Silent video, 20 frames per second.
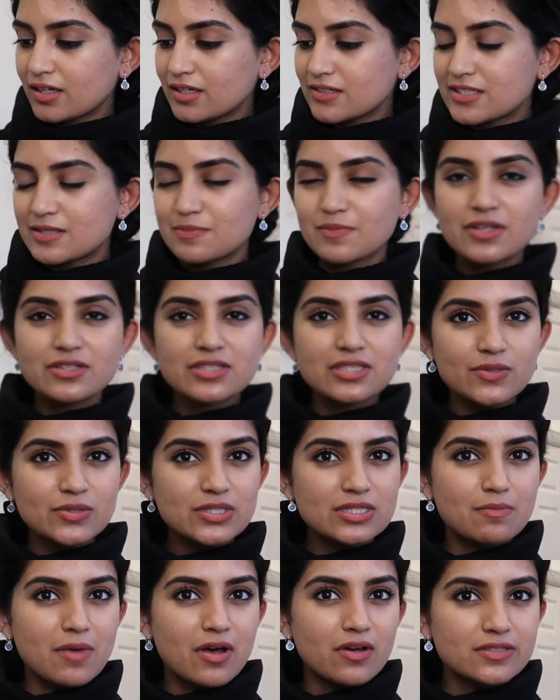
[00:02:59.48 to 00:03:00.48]
It still
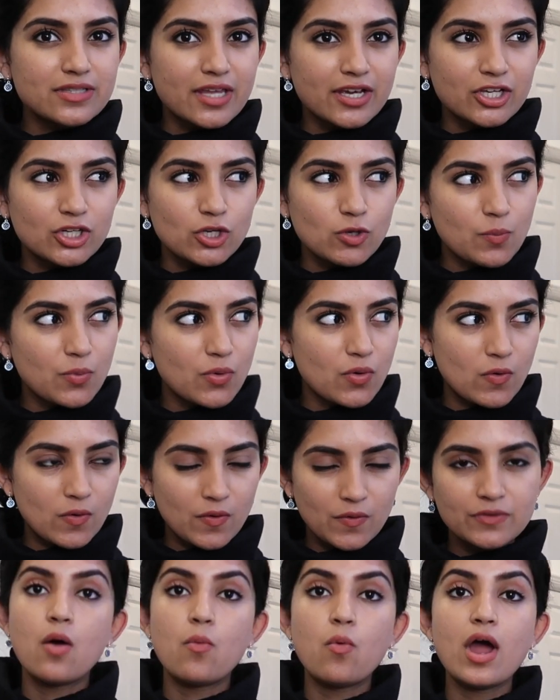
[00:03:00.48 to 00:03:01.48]
smells like a new
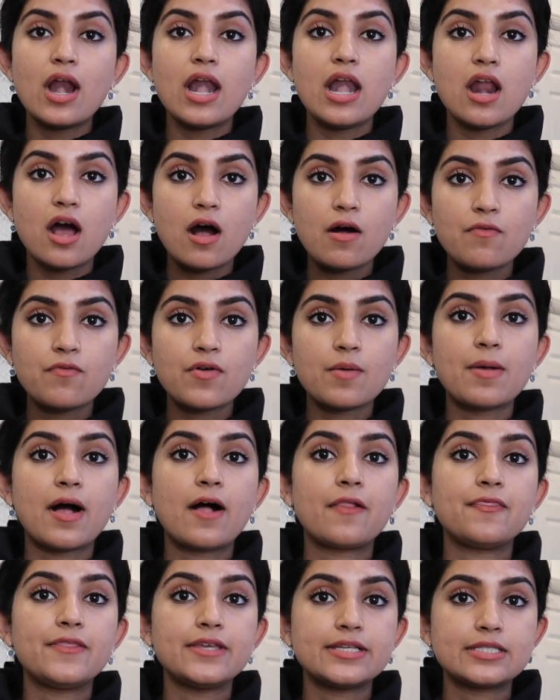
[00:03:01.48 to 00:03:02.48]
book. And what I love
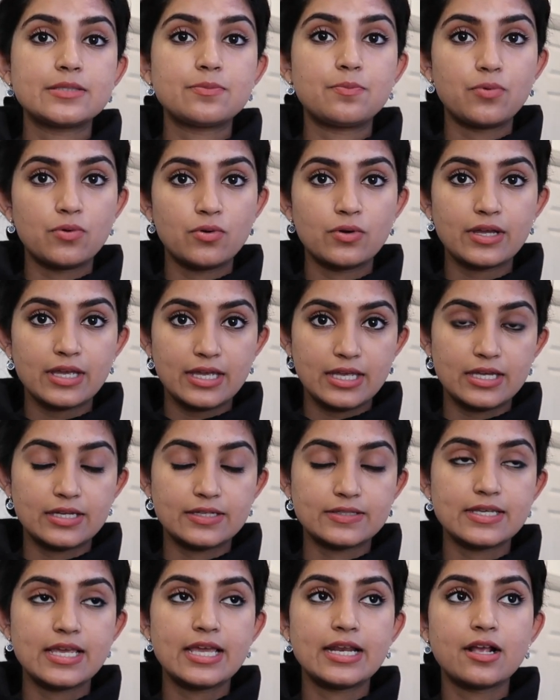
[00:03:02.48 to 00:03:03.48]
about this book
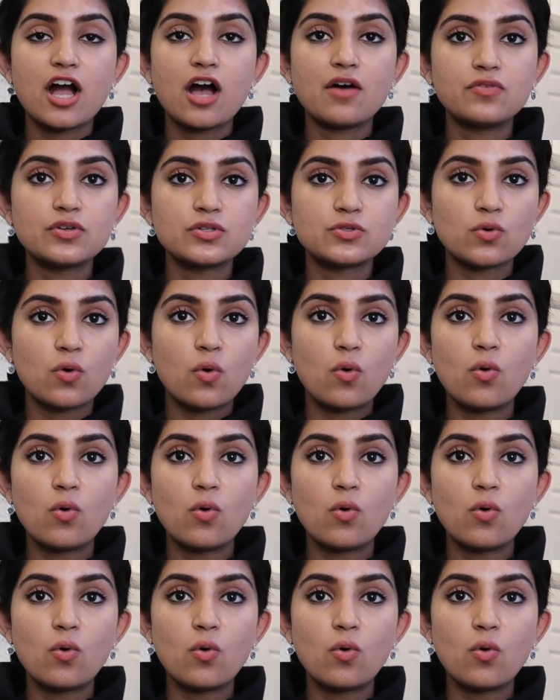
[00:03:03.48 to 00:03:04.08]
is it covers